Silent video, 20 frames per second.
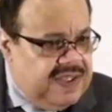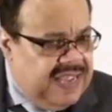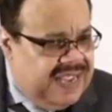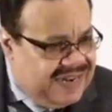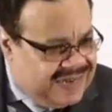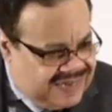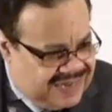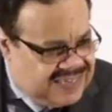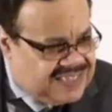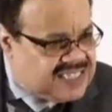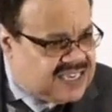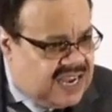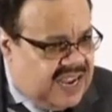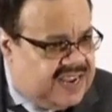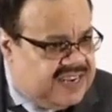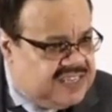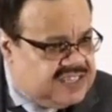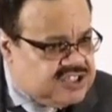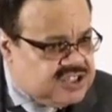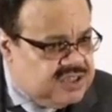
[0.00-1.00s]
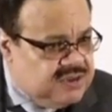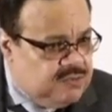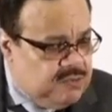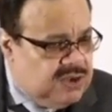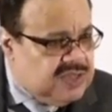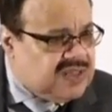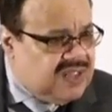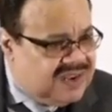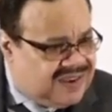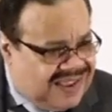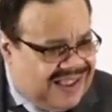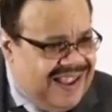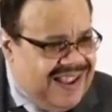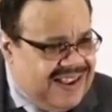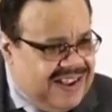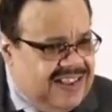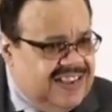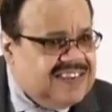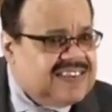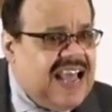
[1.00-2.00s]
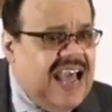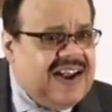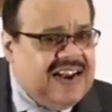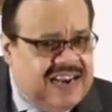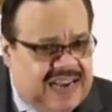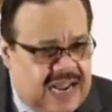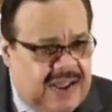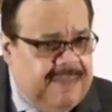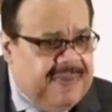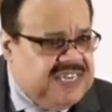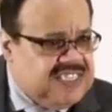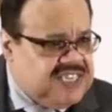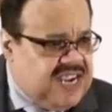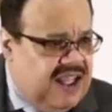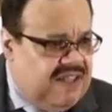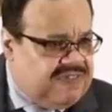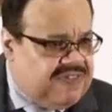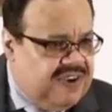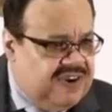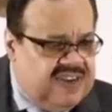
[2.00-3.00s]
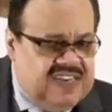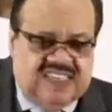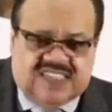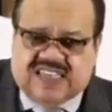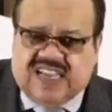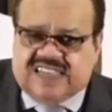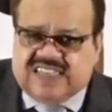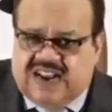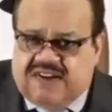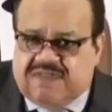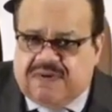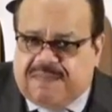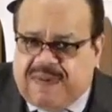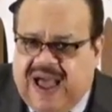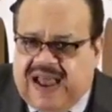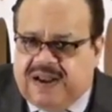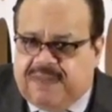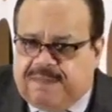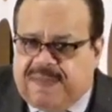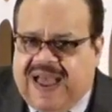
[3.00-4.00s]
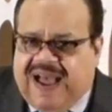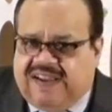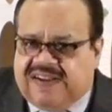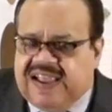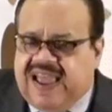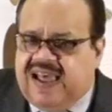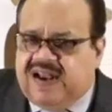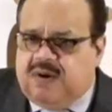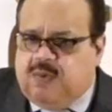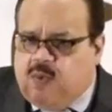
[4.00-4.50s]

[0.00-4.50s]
In this case, with the king, you got an image out there. He says, everybody bow down and